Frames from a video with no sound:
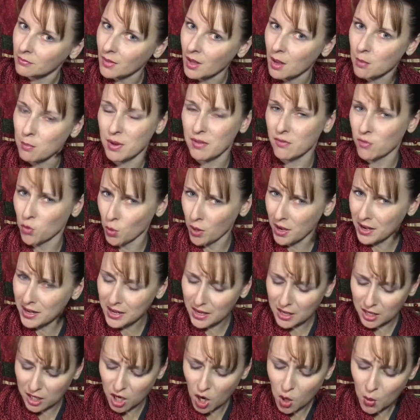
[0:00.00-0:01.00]
before I
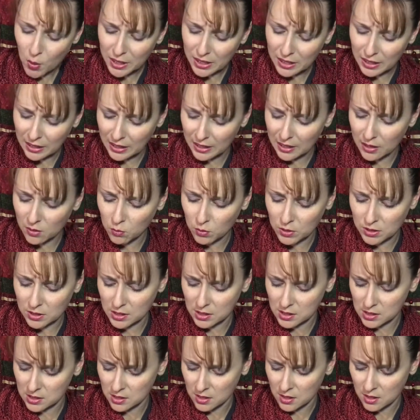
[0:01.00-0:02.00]
get going again with
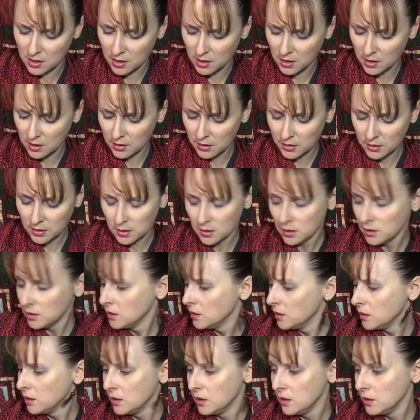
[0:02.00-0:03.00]
this
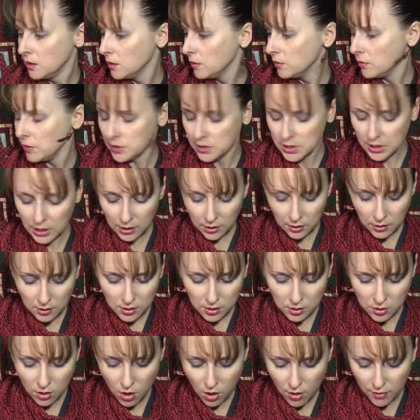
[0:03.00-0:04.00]
ridiculous
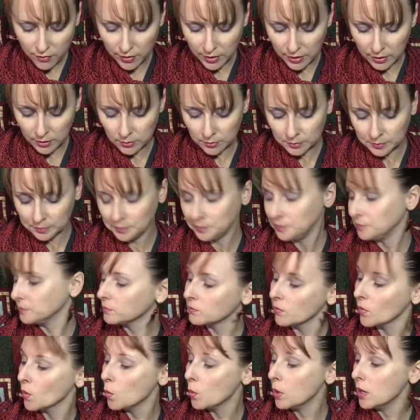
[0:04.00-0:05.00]
coughing,
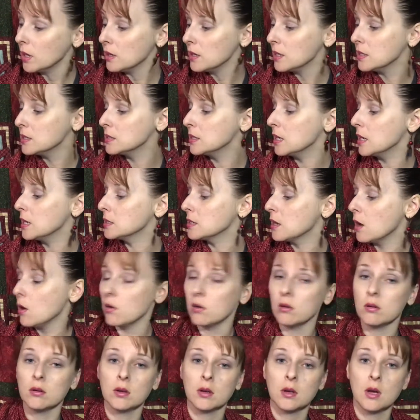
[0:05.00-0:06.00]
one of these days I'll
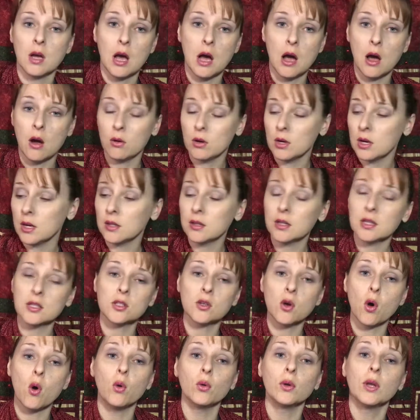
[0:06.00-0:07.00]
kick this
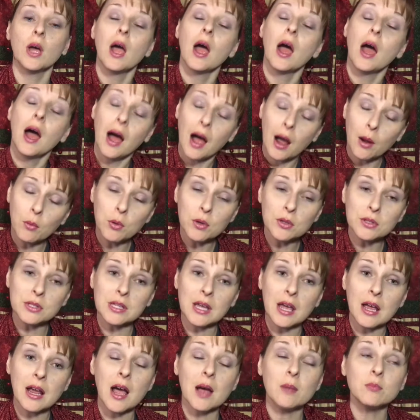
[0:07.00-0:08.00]
cold. I will
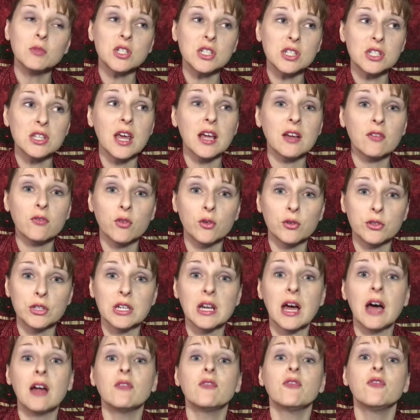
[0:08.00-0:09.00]
say I'm just thankful to
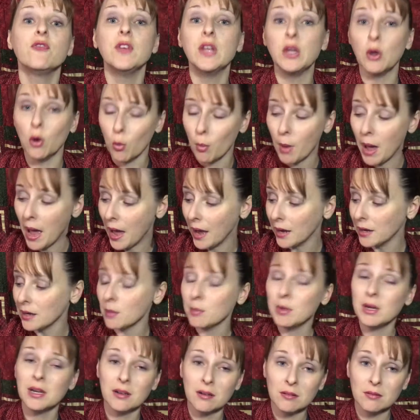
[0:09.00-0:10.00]
not feel bad. I
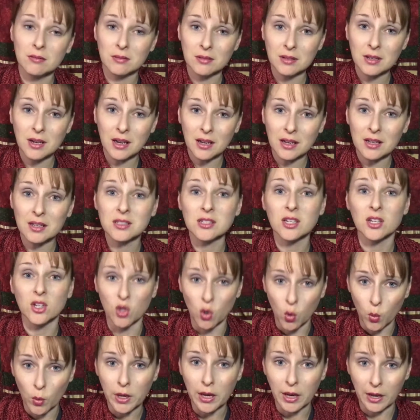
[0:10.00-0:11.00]
mean, yeah, it's
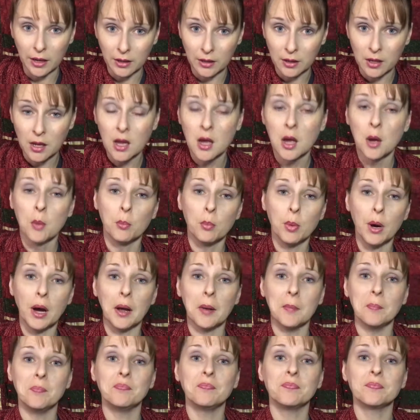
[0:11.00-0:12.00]
annoying,
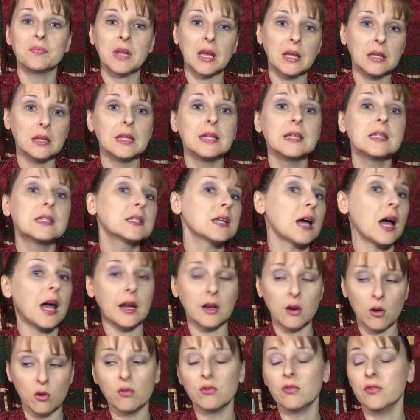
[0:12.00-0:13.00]
but at least I
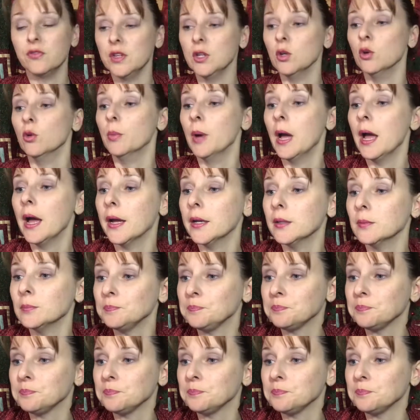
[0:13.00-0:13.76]
don't feel bad.